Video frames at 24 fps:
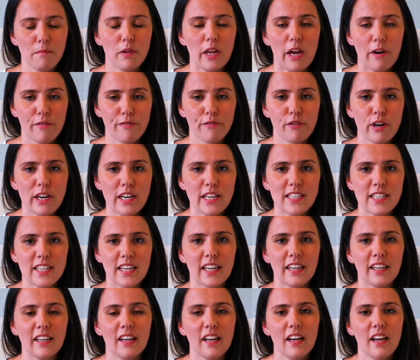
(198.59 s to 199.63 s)

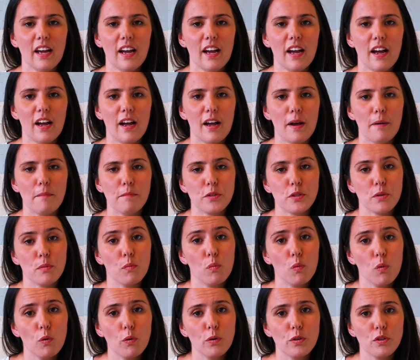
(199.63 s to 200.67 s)
freezing some
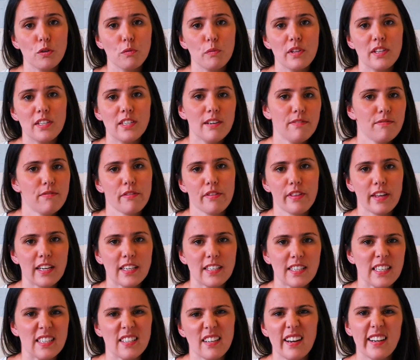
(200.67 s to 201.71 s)
water with different things
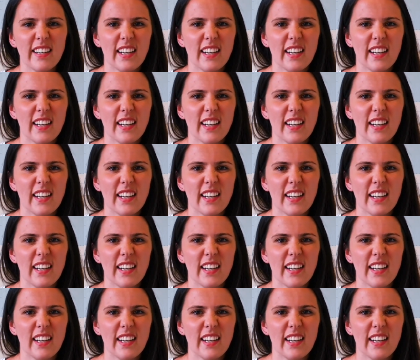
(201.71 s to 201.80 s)
inside,